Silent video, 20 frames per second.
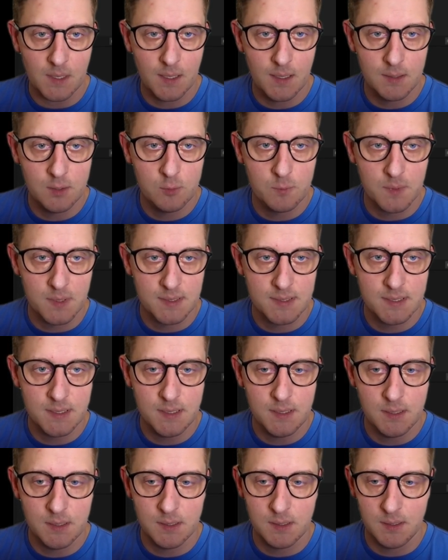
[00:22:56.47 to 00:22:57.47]
And you might see
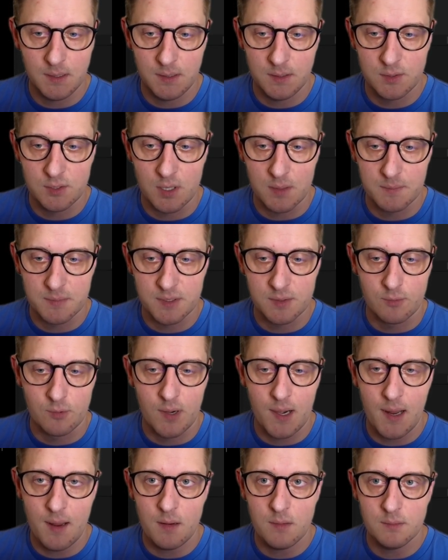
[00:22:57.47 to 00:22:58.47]
it jumps
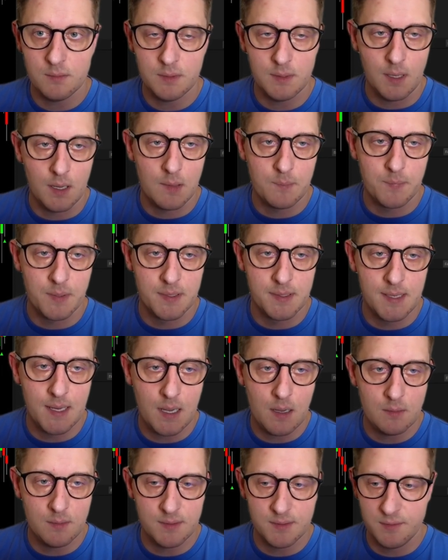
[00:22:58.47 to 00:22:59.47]
around, up and
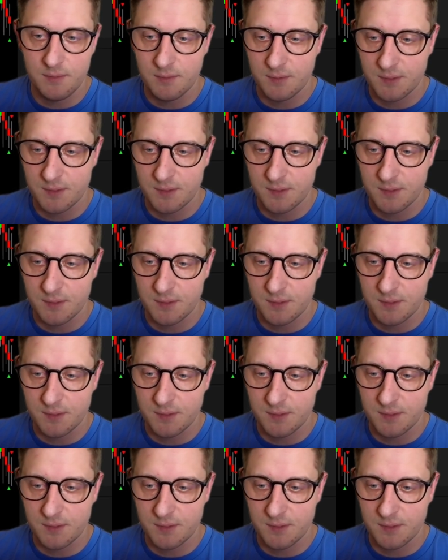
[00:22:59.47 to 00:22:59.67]
down, and